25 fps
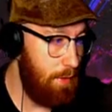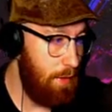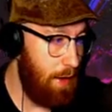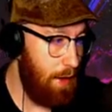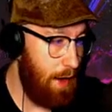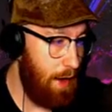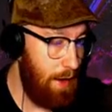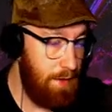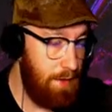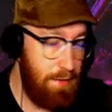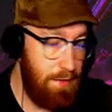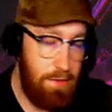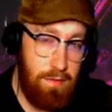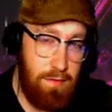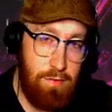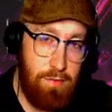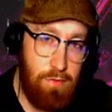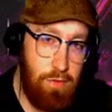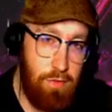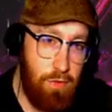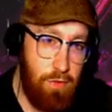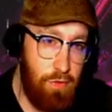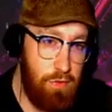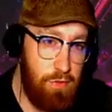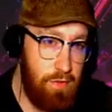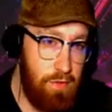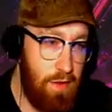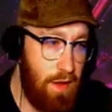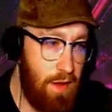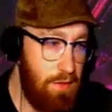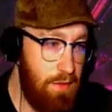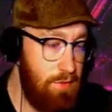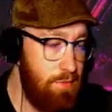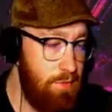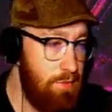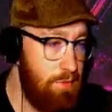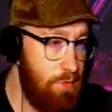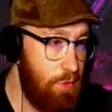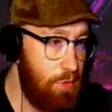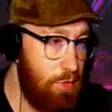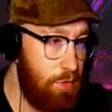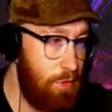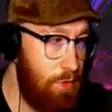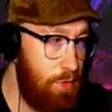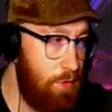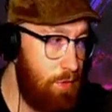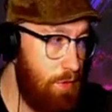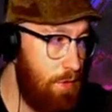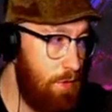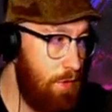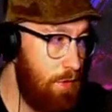I needed to use an antidote.